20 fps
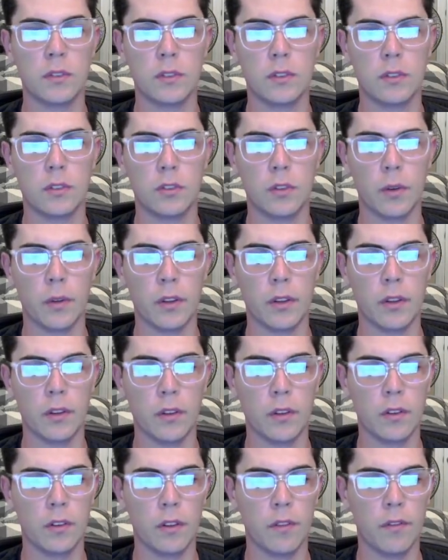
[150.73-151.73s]
so
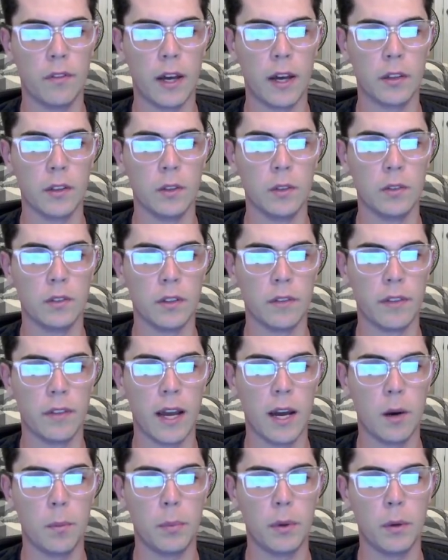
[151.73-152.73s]
the values of
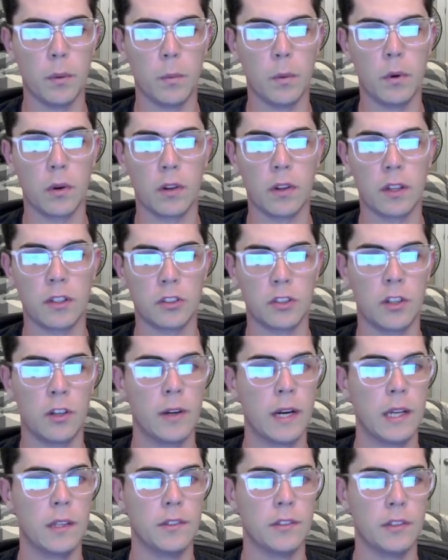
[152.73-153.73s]
the output will cluster
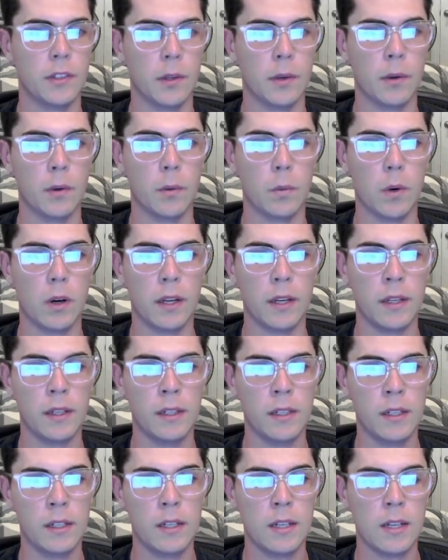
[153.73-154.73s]
around 0 and 1,
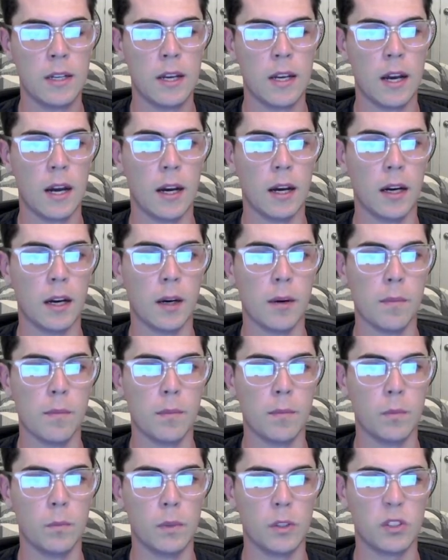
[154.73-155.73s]

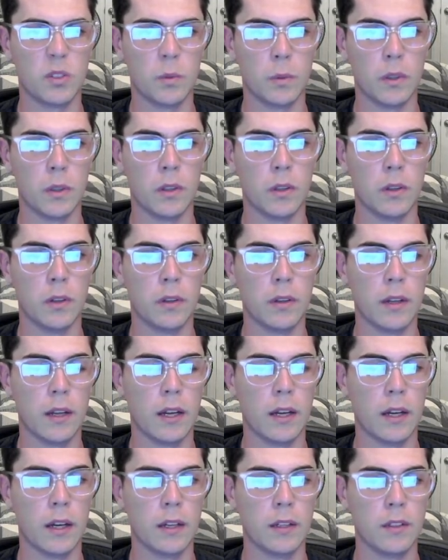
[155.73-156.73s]
which will
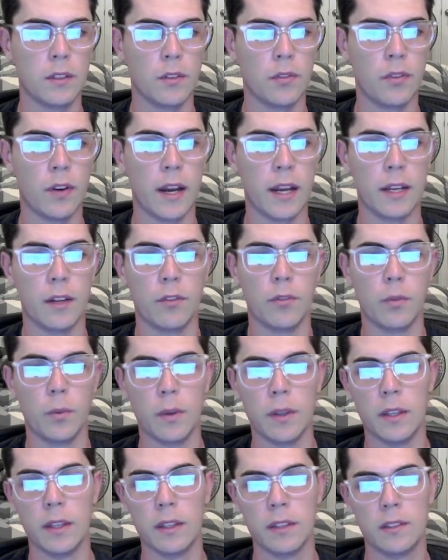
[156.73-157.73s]
define if we
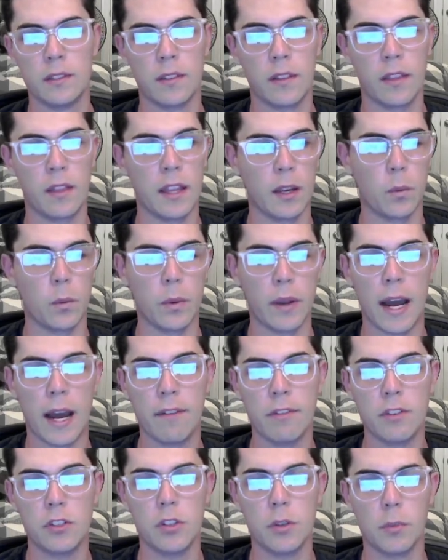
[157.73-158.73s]
think we
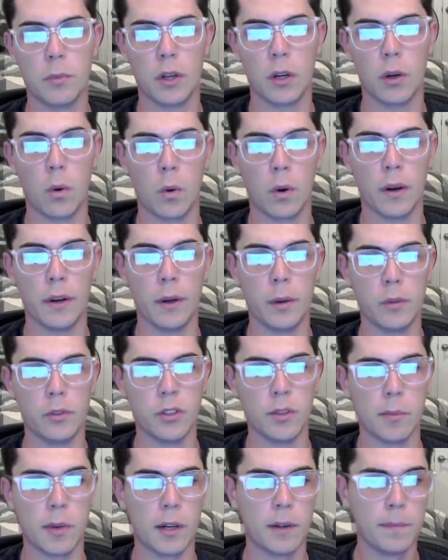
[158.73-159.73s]
have a tumor or no
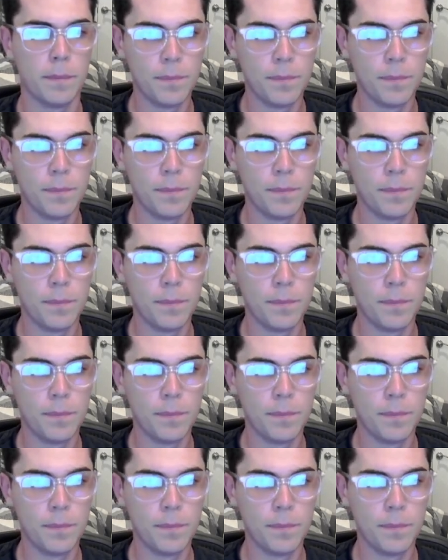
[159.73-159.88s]
tumor.